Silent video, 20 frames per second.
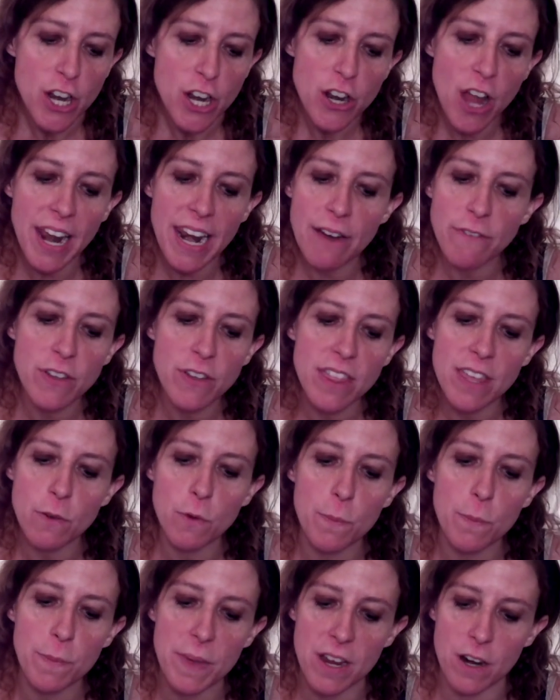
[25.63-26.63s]
Not everything
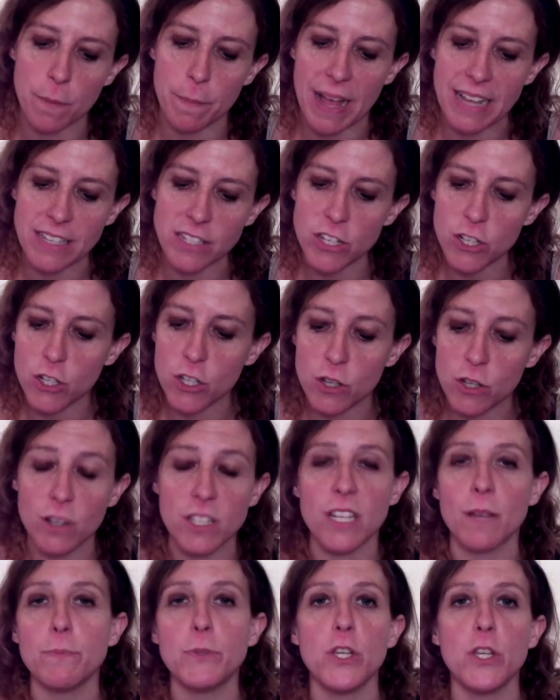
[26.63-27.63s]
will be your message, so
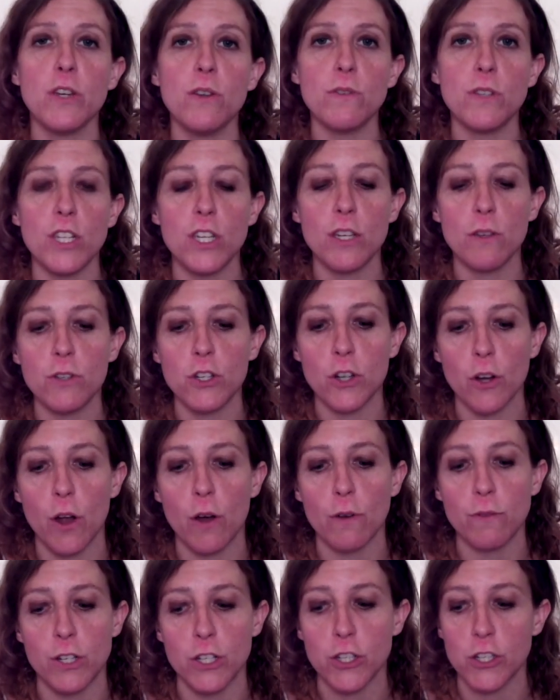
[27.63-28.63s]
it's up to you to use your
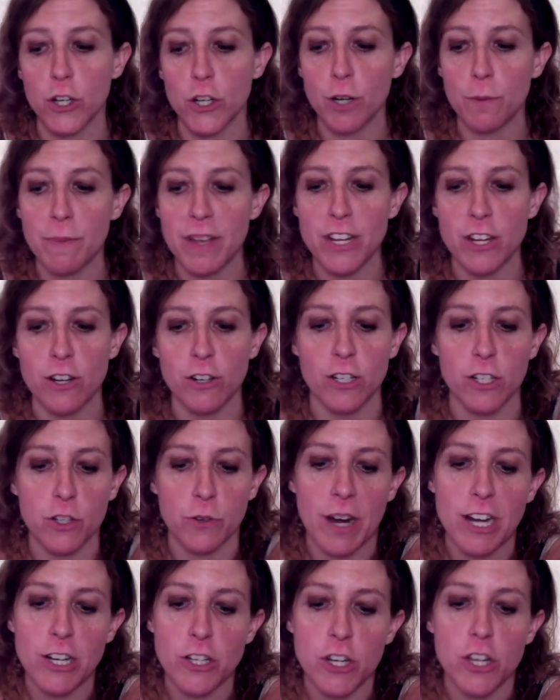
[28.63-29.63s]
own discernment, your
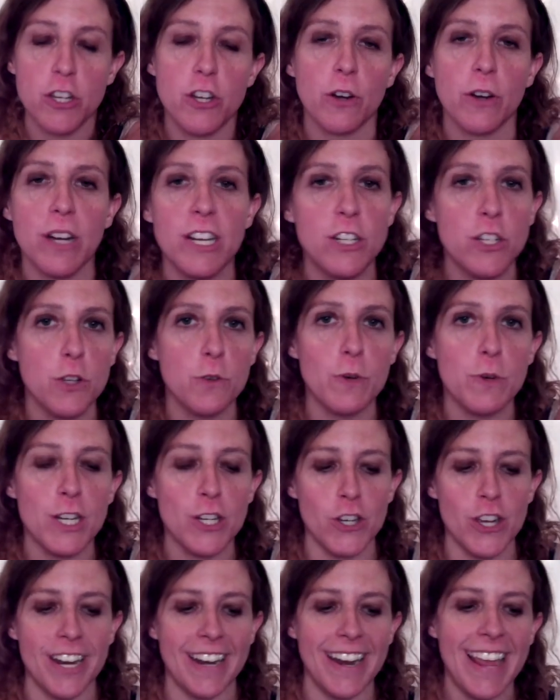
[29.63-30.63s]
discretion, your
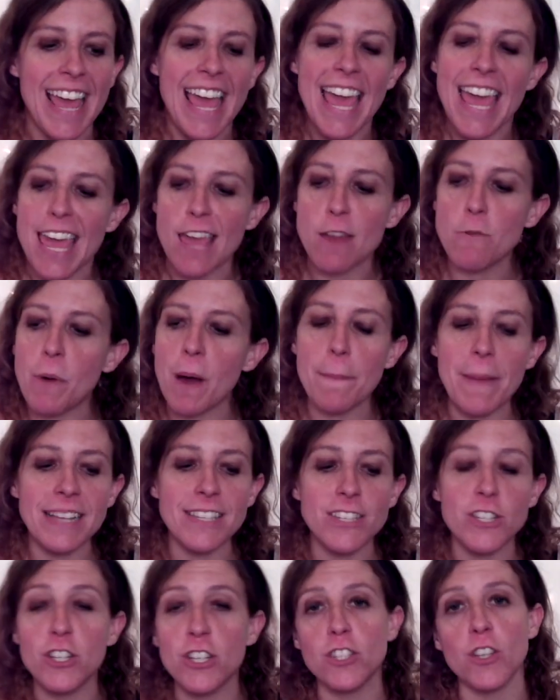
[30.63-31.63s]
intuition in what
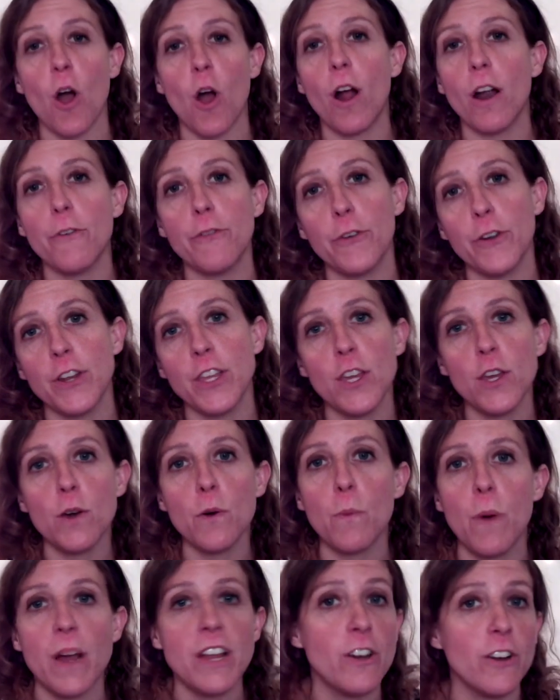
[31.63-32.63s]
messages are for you,
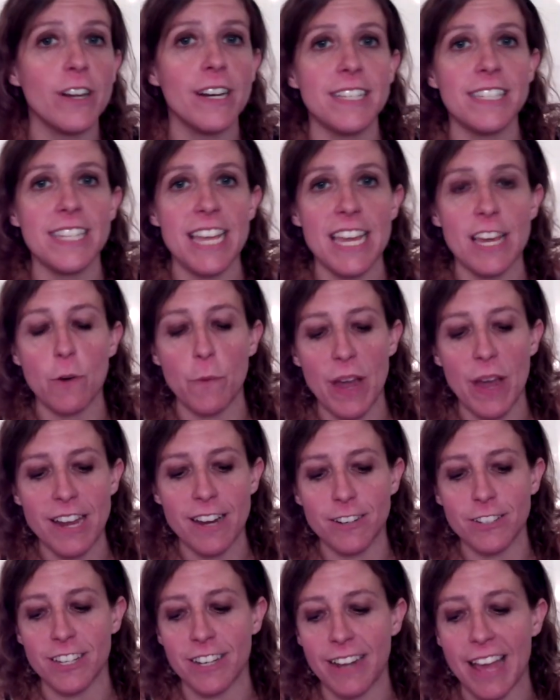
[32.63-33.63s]
what you're going to take away
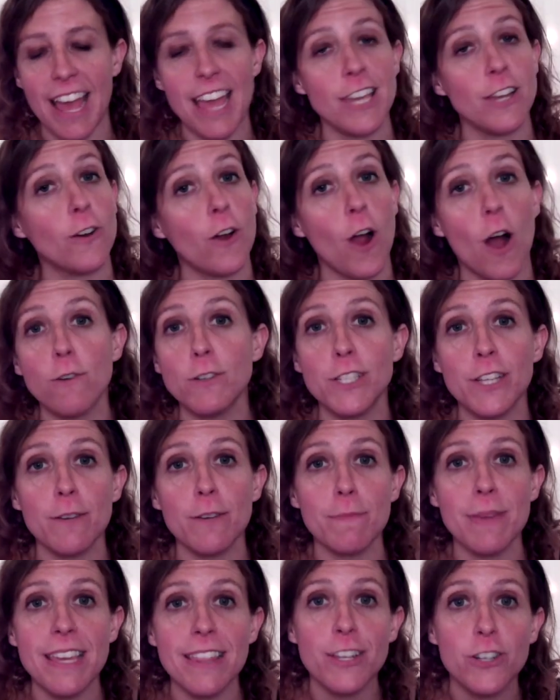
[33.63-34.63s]
here today. You're always going
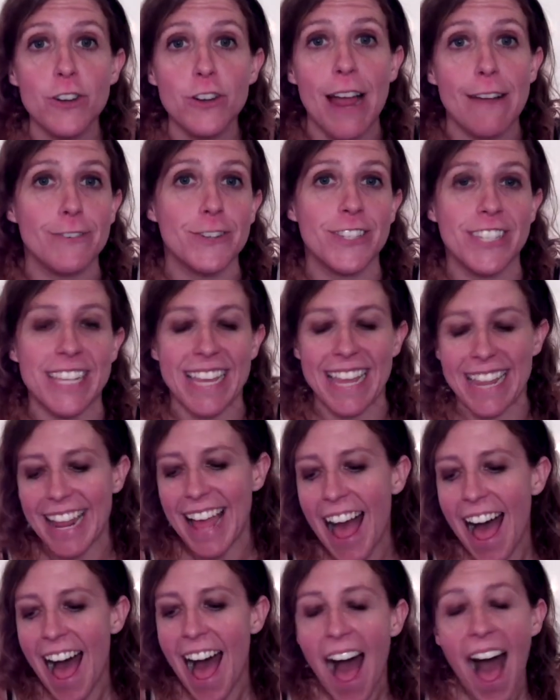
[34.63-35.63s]
to be in the driver's seat.
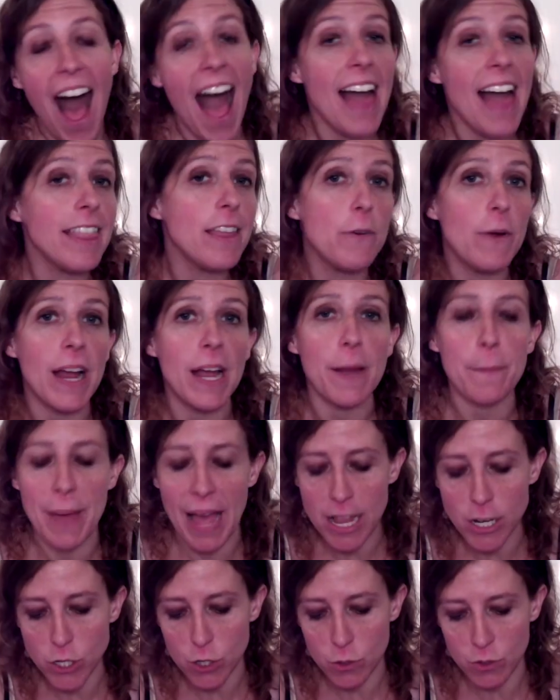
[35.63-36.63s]
Highly
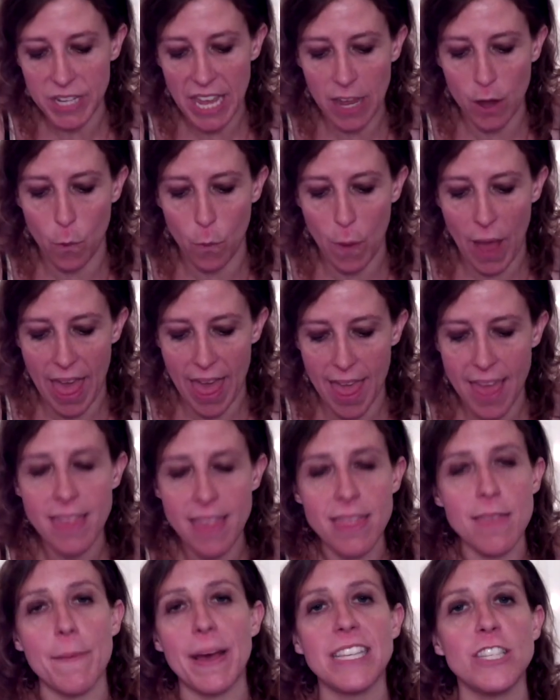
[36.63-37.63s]
recommend you take away
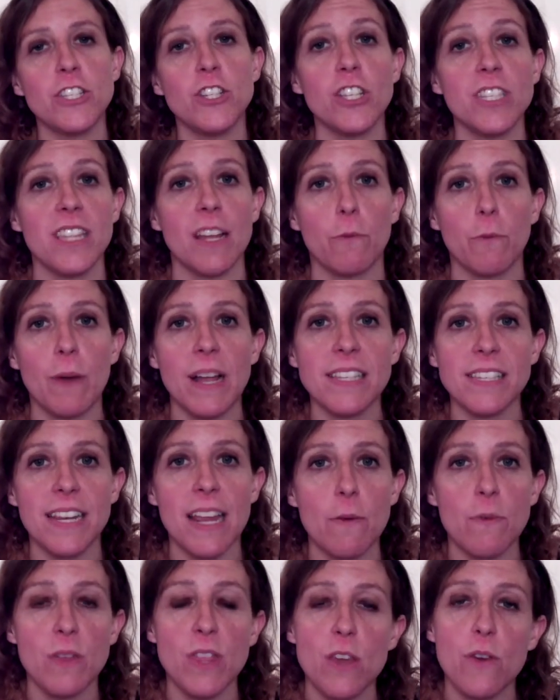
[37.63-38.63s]
the messages that
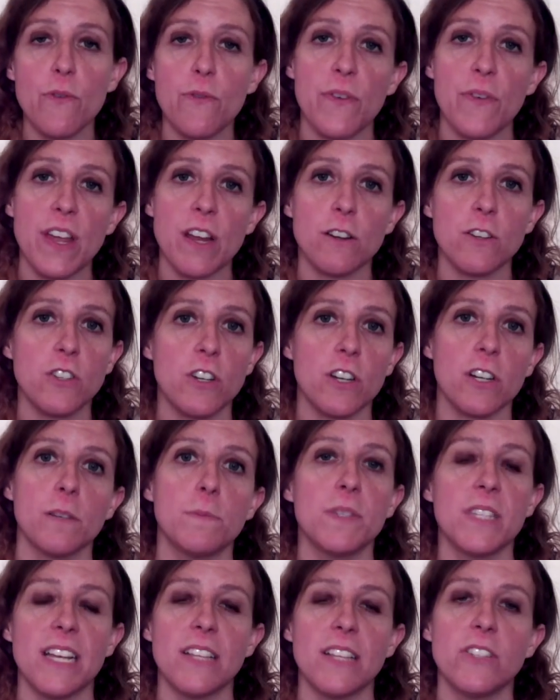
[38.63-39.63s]
resonate with you, fit your
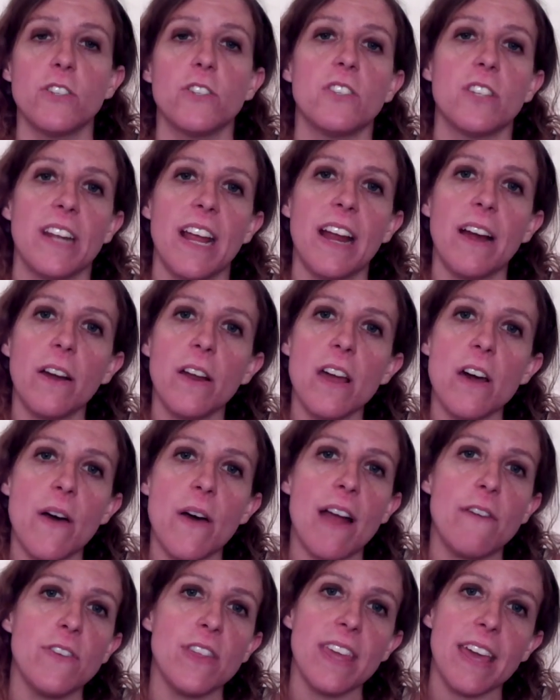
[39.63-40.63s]
circumstance or scenario.
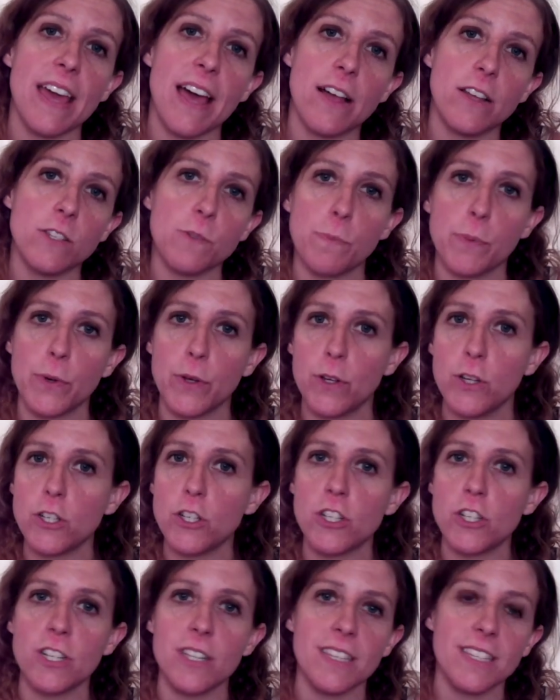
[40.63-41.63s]
Everything else,
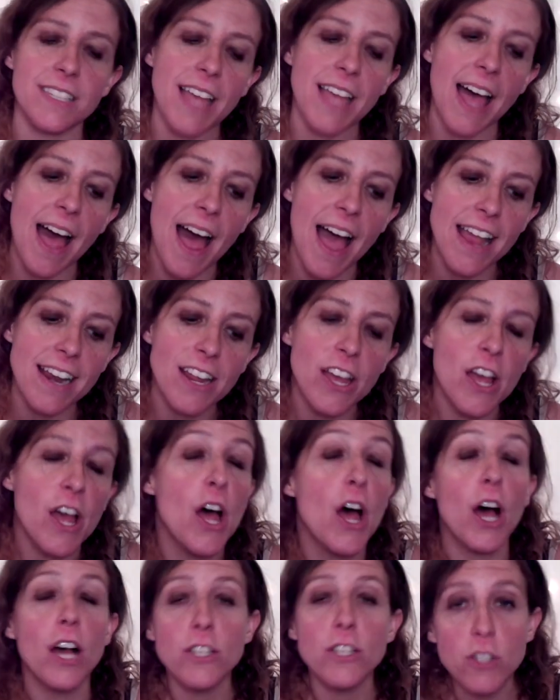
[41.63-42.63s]
push to the side.
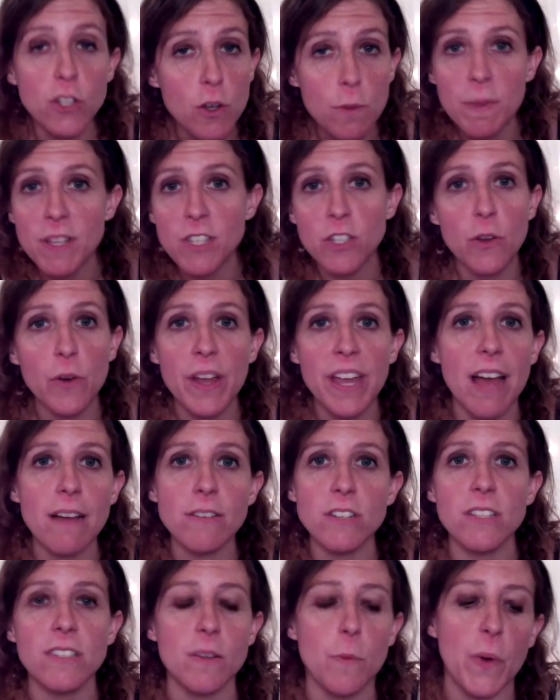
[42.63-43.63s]
Assume it's going
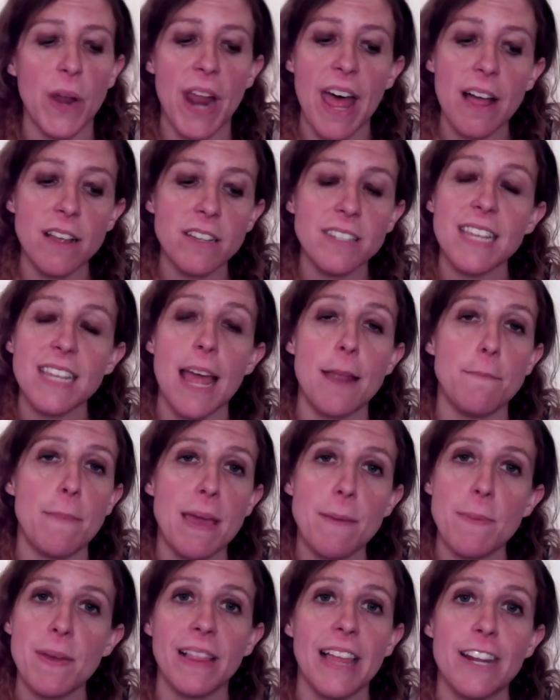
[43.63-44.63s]
out to someone else, and
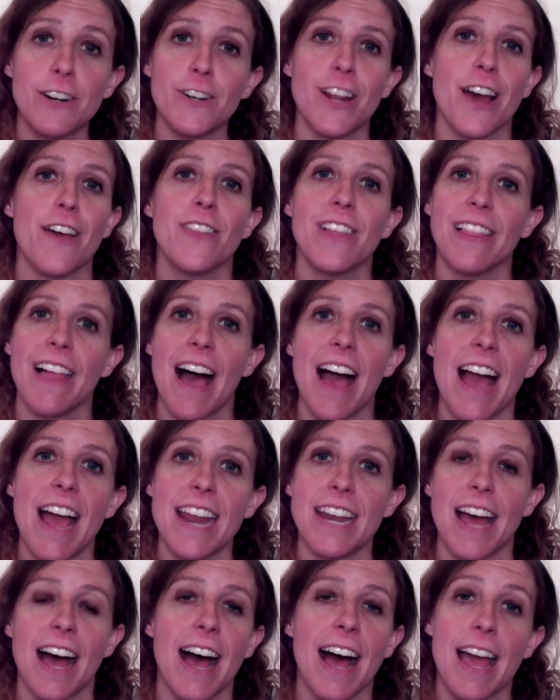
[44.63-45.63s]
maybe later down the
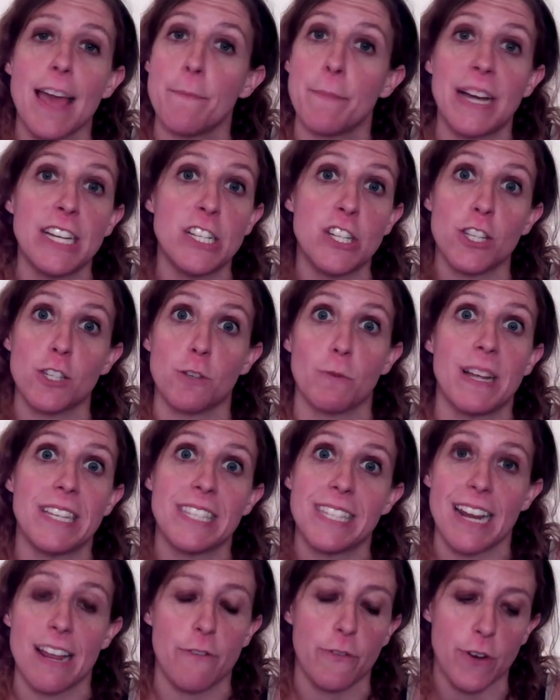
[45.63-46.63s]
line, it might just
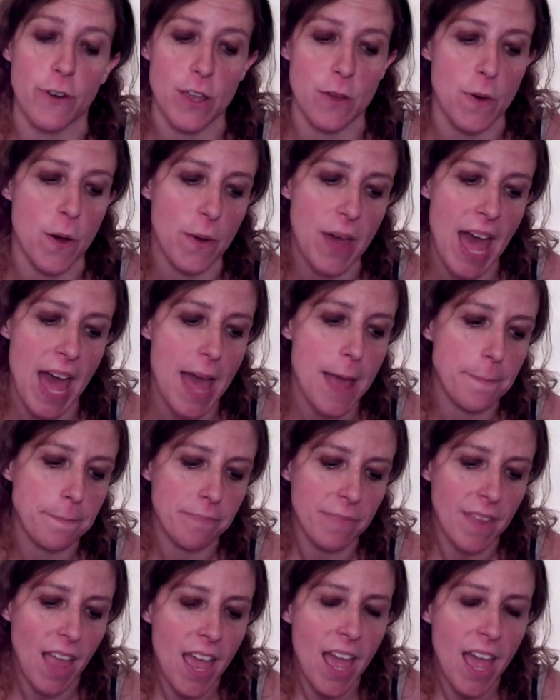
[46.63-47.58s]
resonate for you, okay?